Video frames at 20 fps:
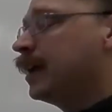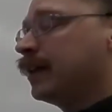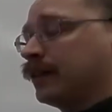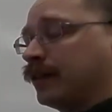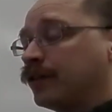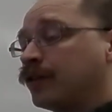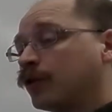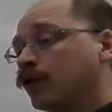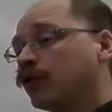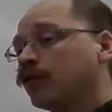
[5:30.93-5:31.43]

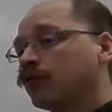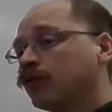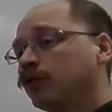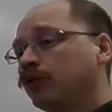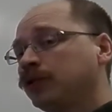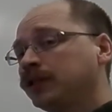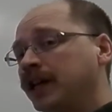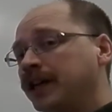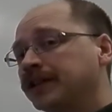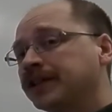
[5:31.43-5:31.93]
The third
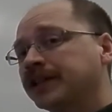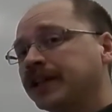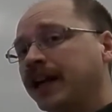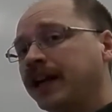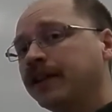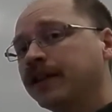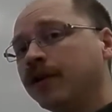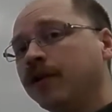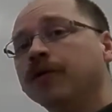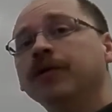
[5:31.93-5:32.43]
rule does
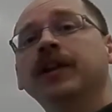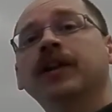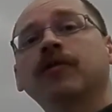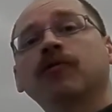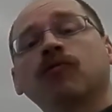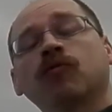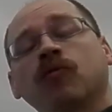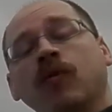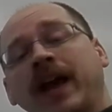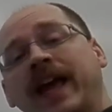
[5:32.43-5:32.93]
say, though, that a
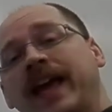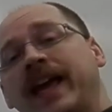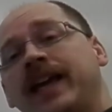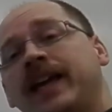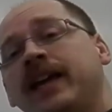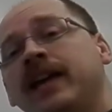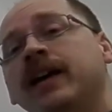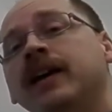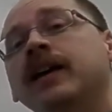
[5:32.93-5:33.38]
ray